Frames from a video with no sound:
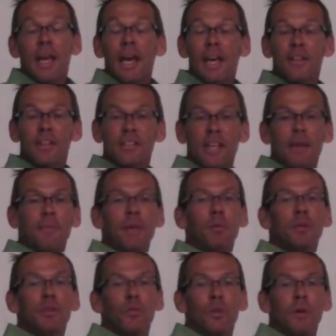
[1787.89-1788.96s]
And the same thing
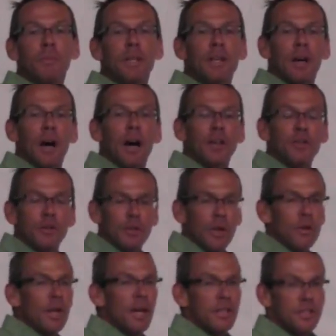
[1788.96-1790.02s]
with the women on your
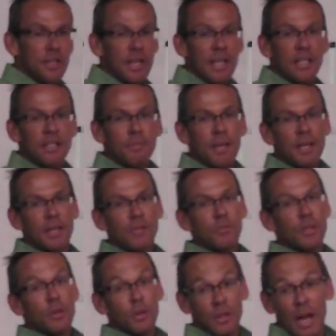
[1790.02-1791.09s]
low cut jeans because
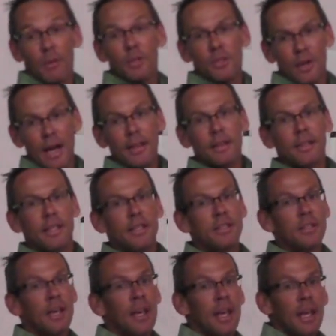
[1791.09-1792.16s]
we do a lot with triathletes